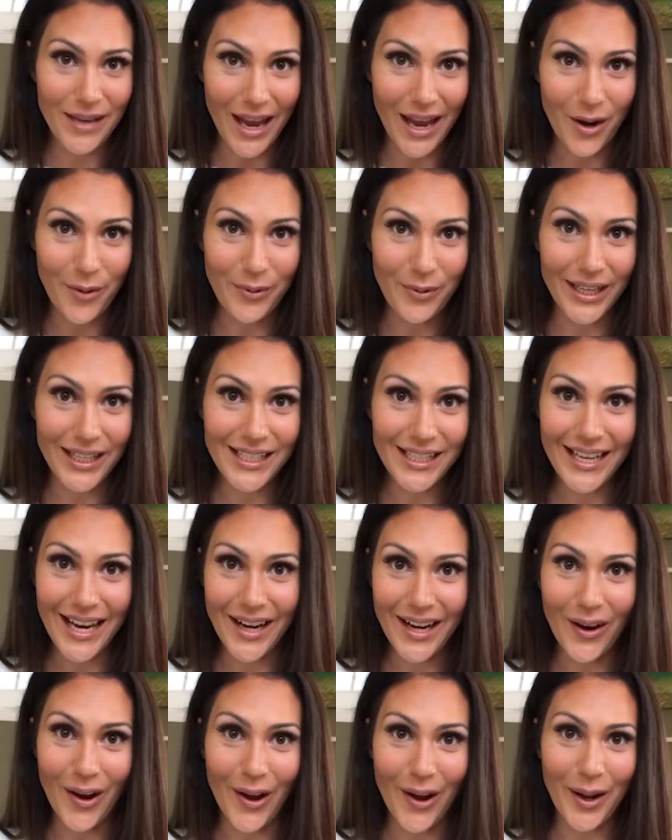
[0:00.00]
now ready to
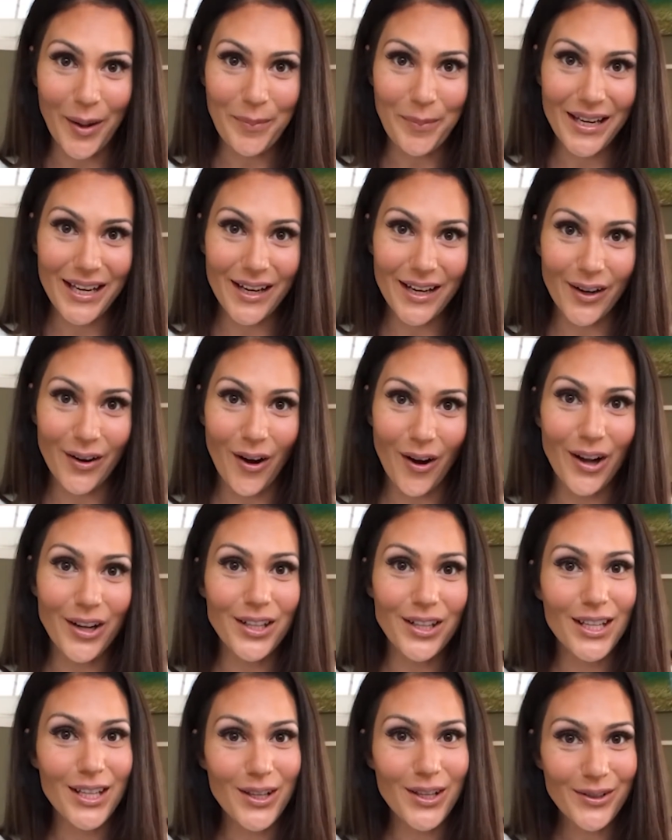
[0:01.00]
get caught up here
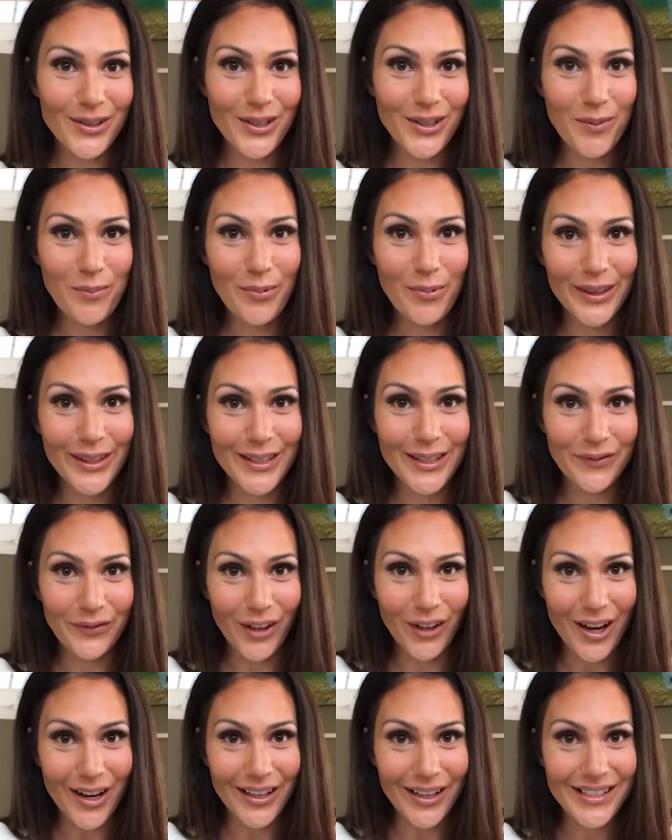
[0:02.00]
on YouTube with this
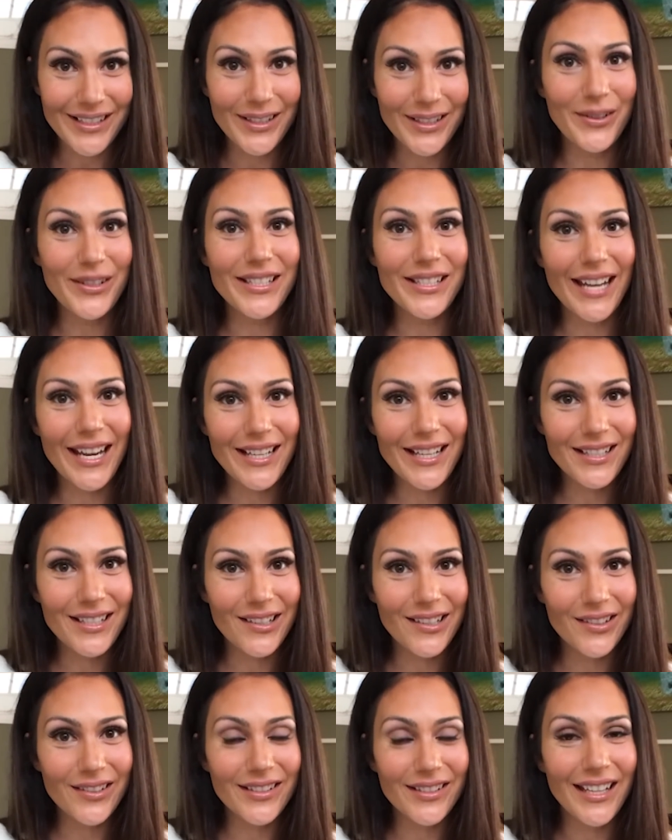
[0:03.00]
vlog. So stay
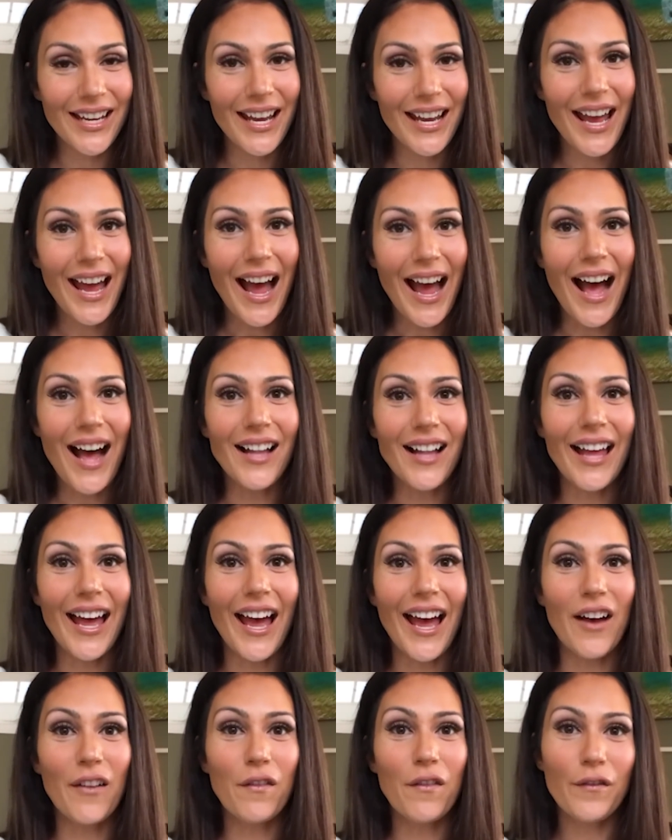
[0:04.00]
tuned. I'll
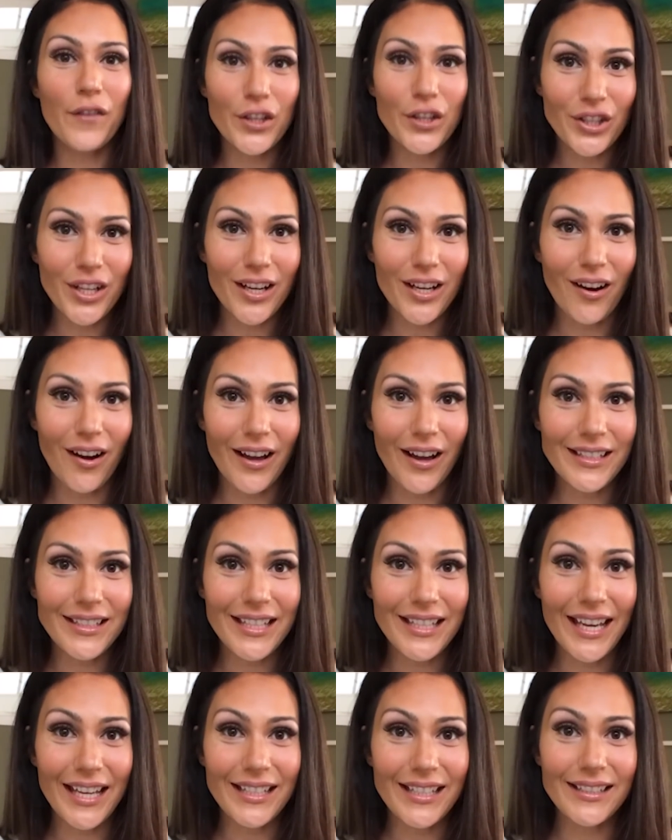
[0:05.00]
have fishing
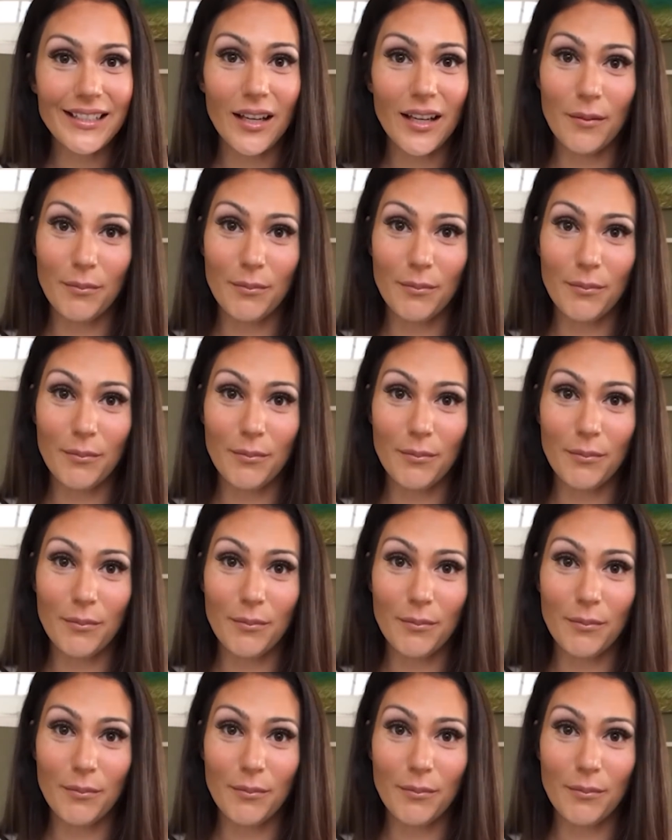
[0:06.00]
content,